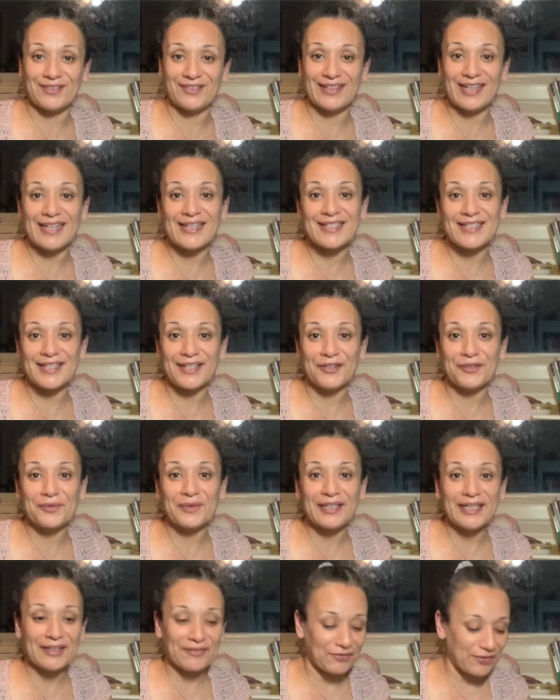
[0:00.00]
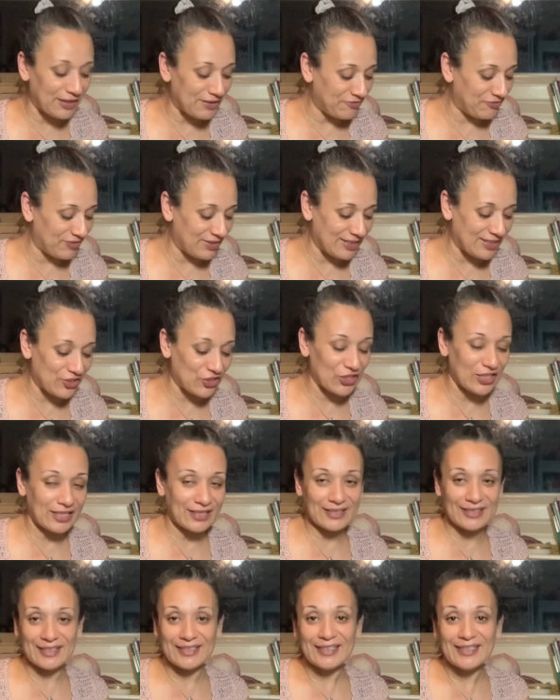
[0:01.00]
next year whenever I finish it.
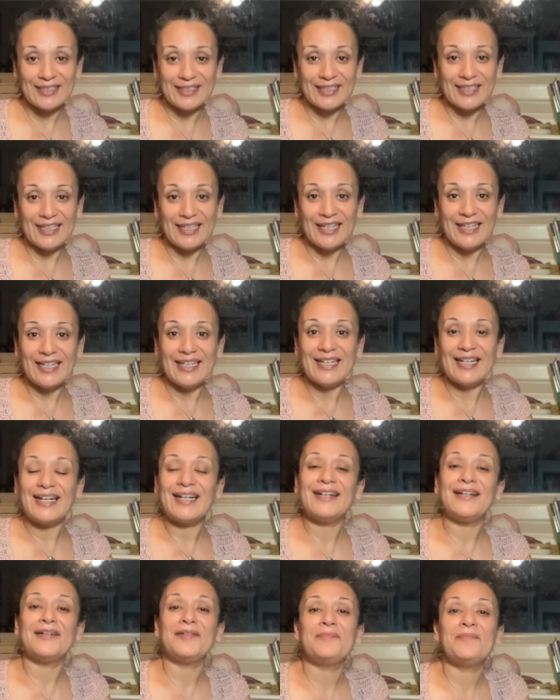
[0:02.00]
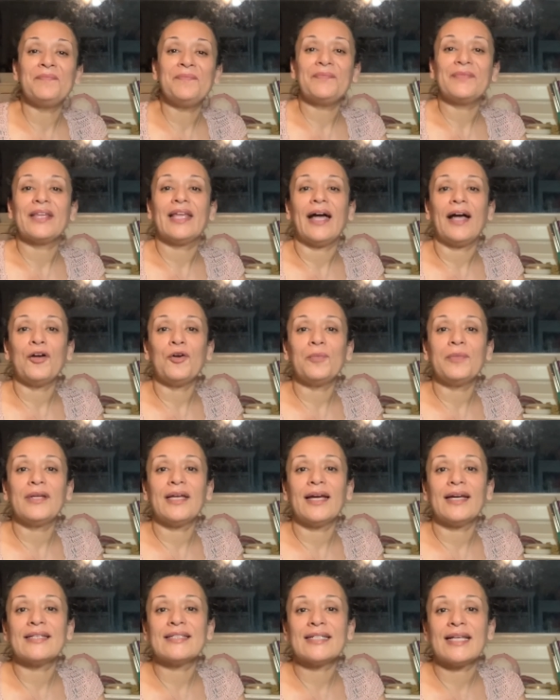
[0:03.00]
Um, I hope you
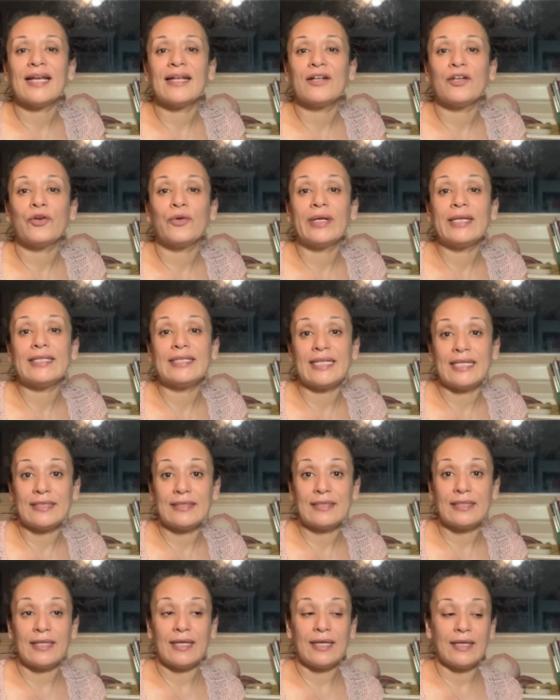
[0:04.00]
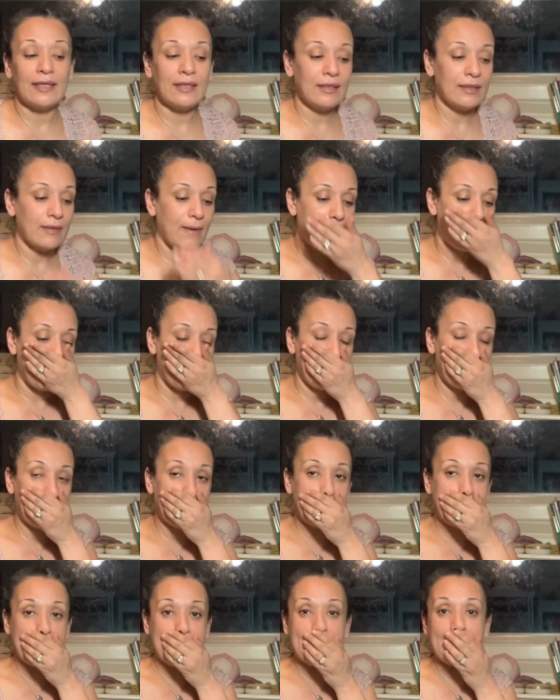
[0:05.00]
guys had a great day today.
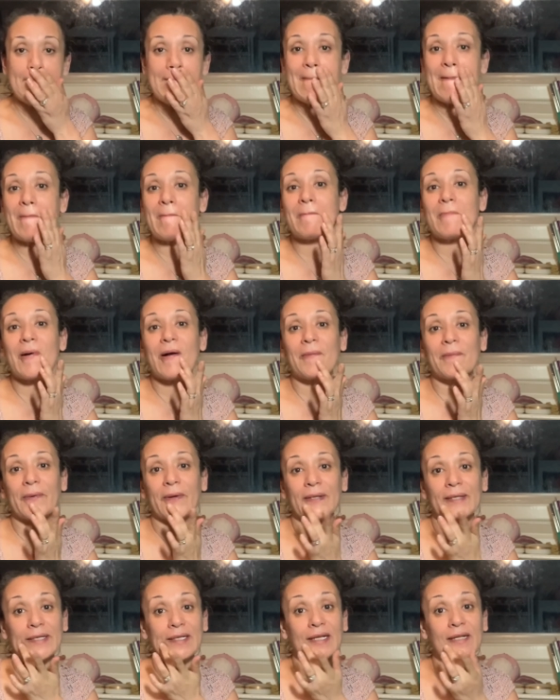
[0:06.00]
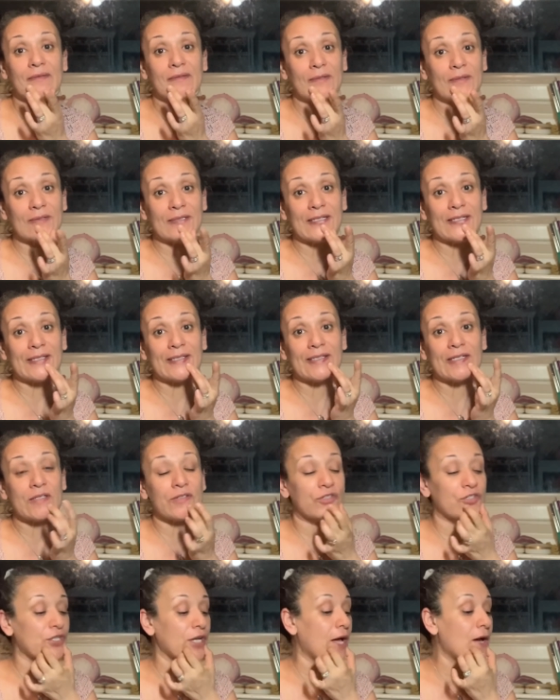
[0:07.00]
I'm probably going to have to go take another
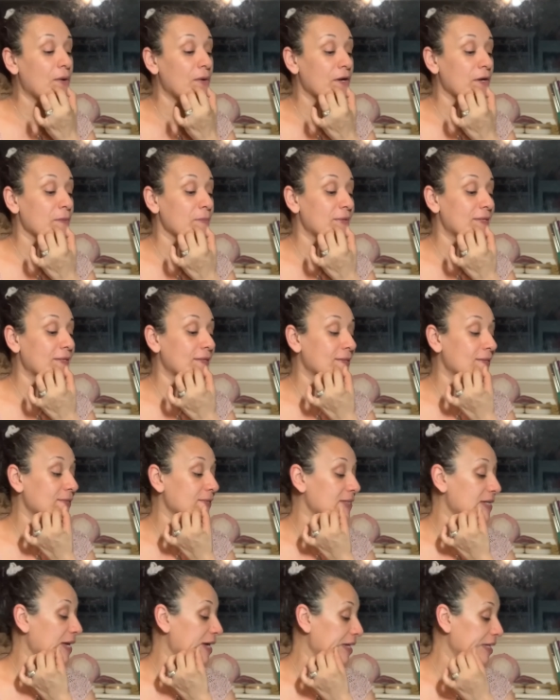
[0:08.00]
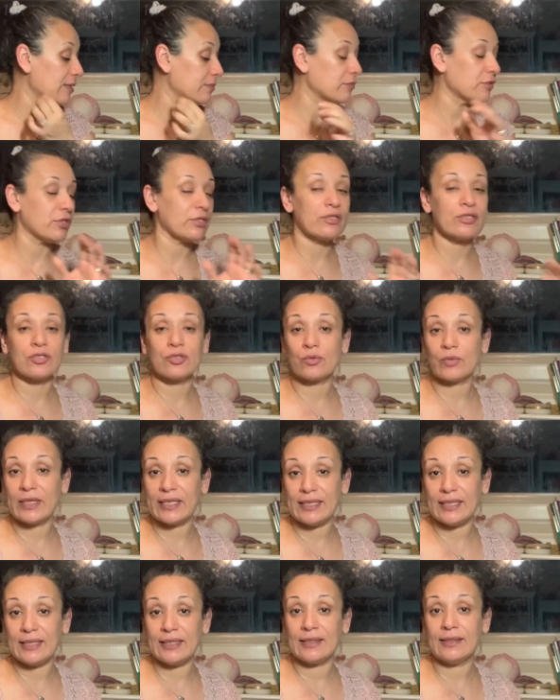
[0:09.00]
shower because I am just
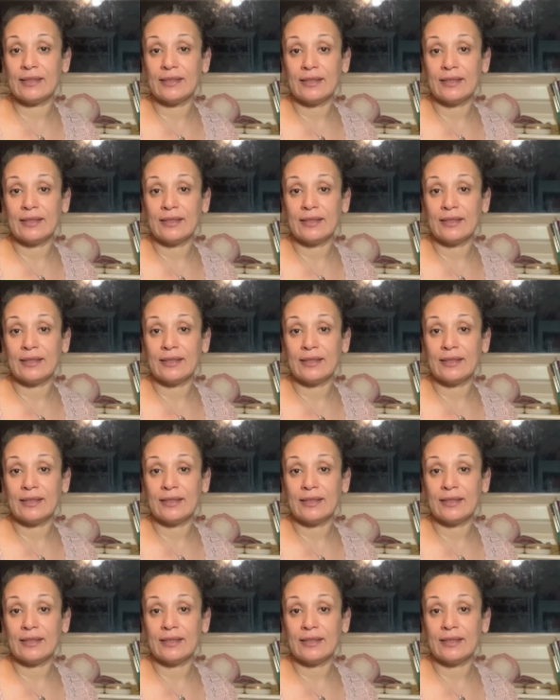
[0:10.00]
sweating